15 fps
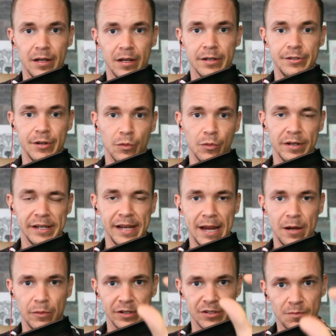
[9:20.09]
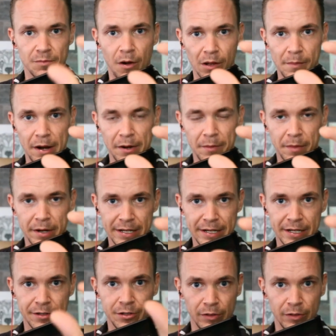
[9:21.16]
Don't negate what a small amount of money can
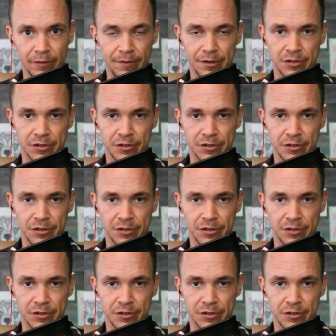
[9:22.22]
do in a venture